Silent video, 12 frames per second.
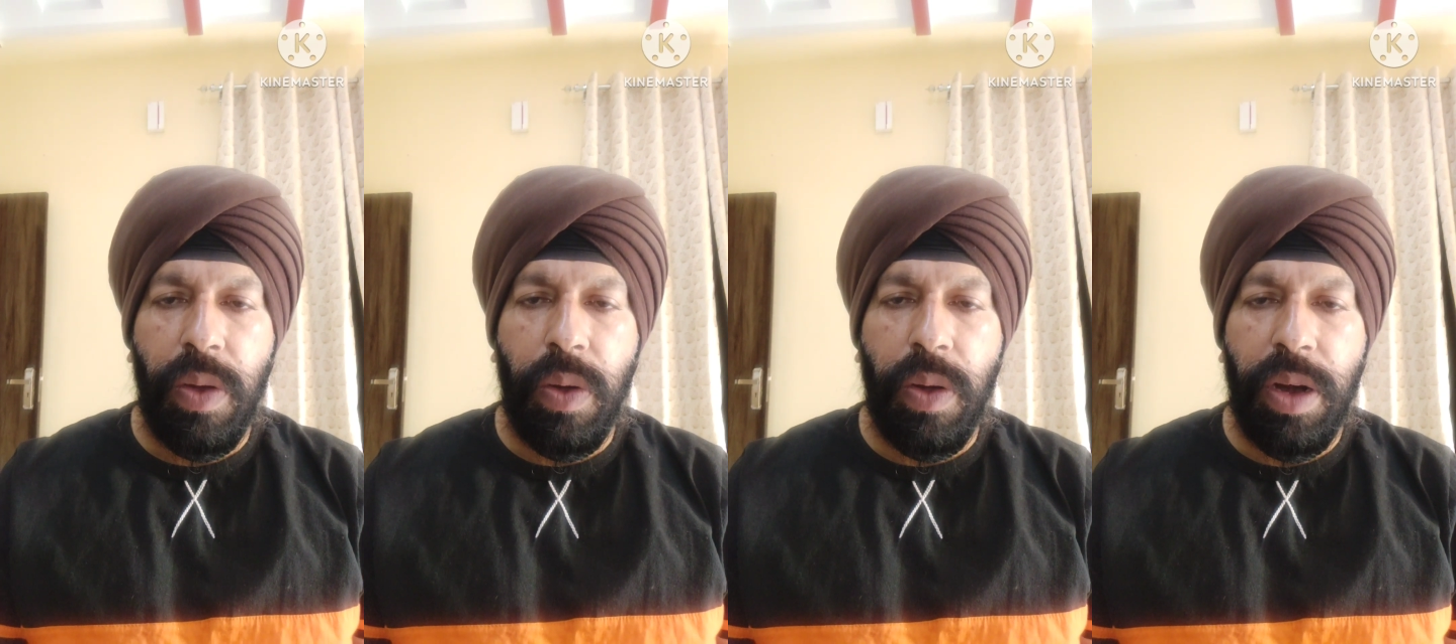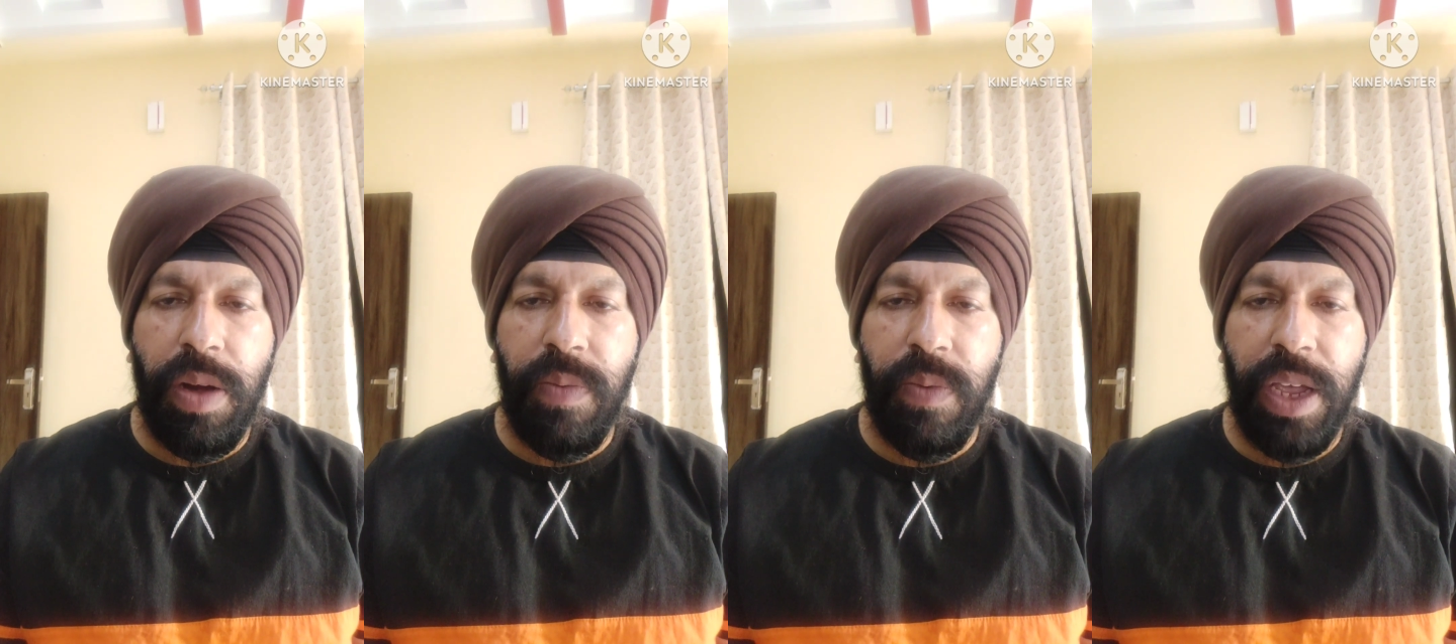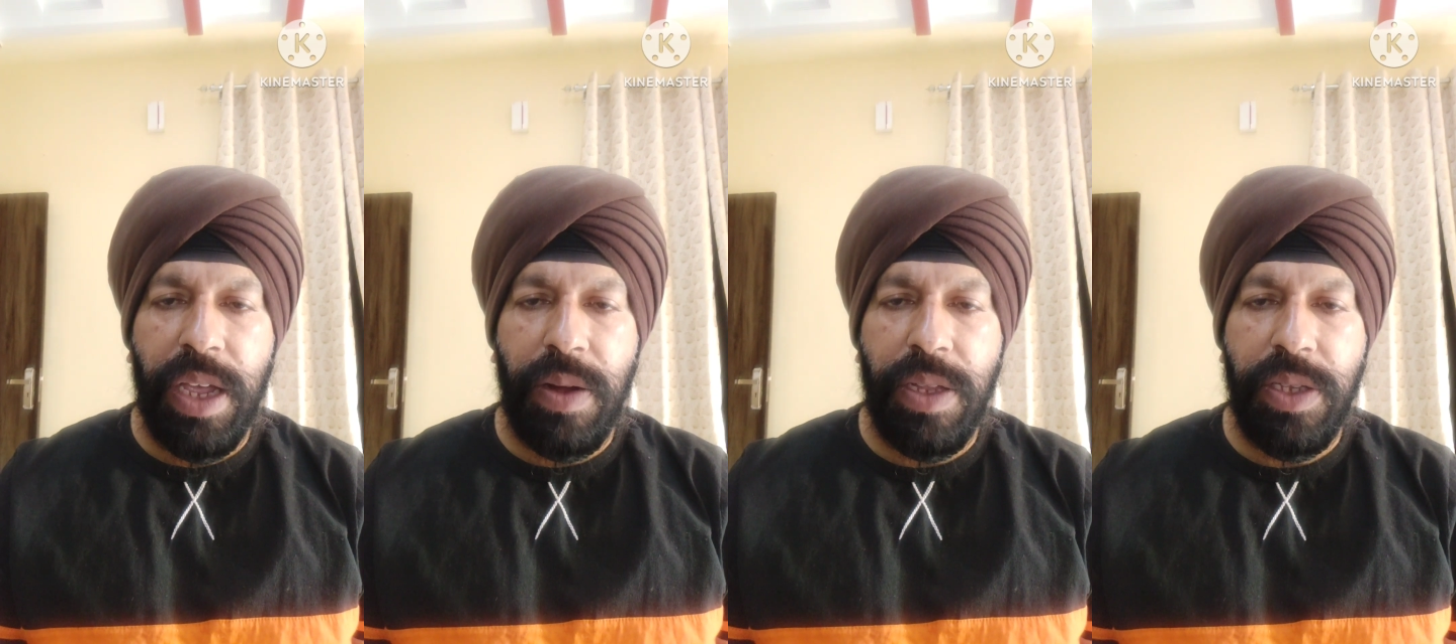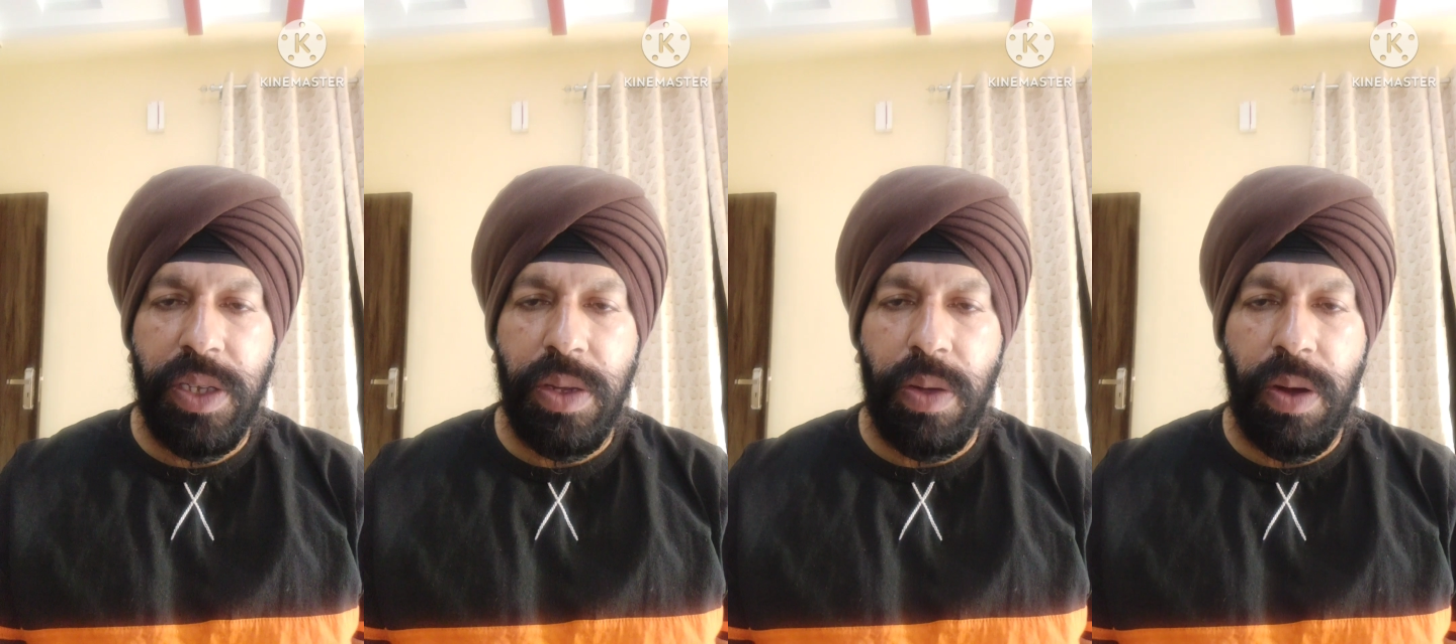or a
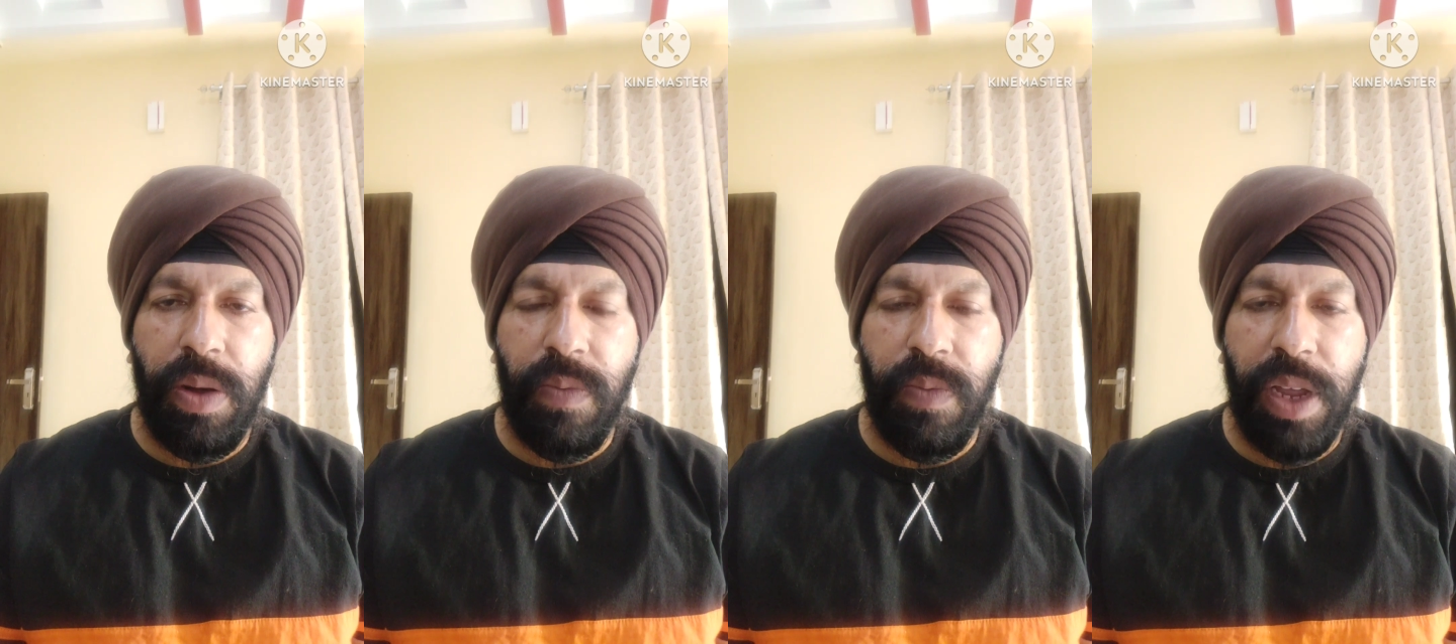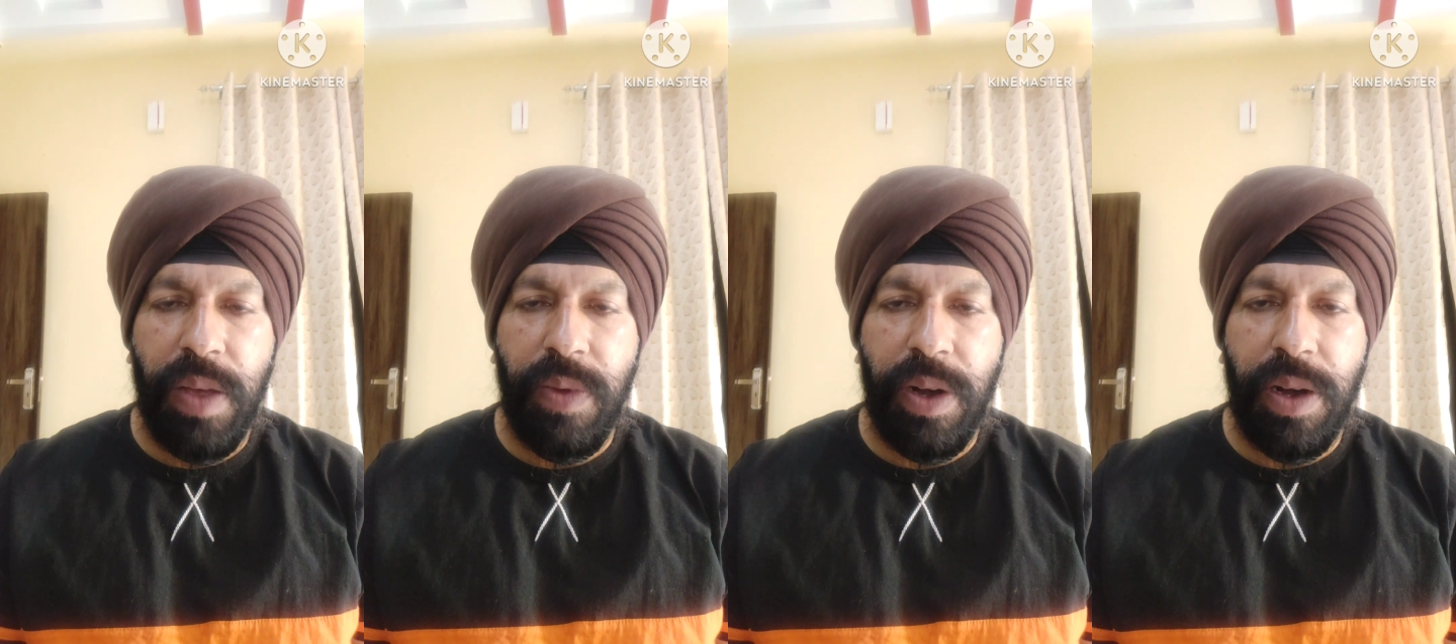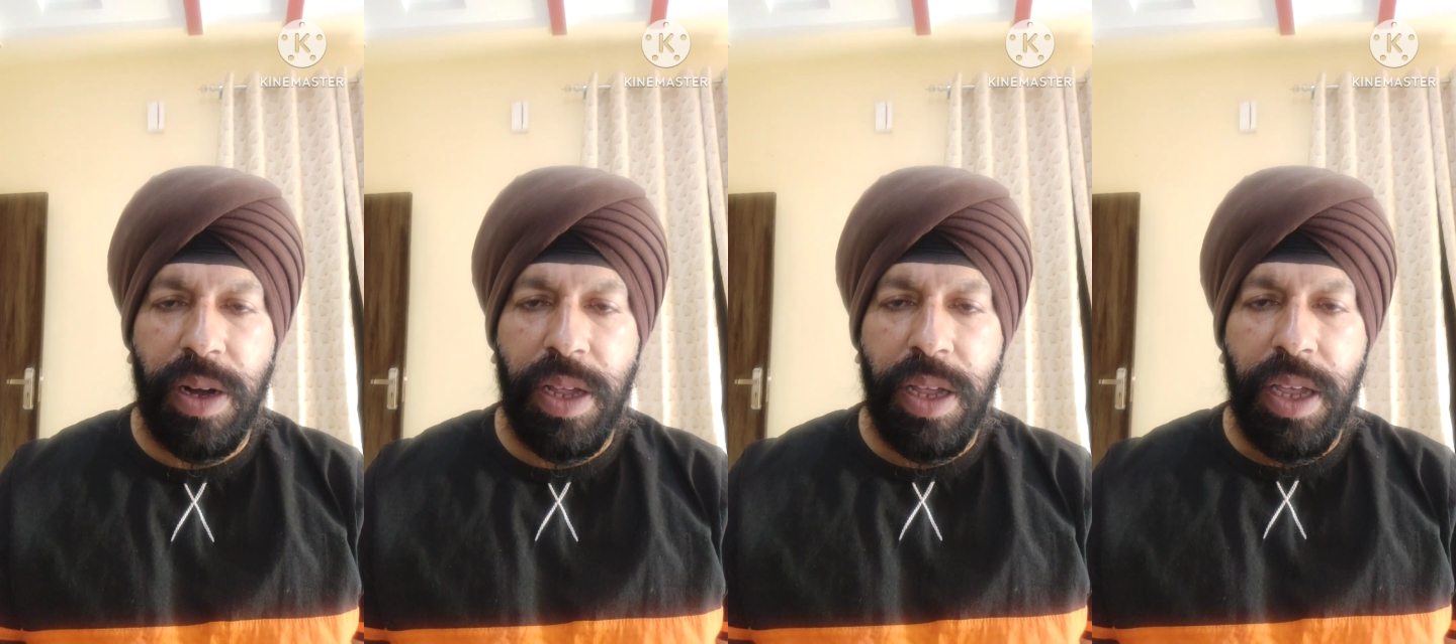fragrance or a flavor.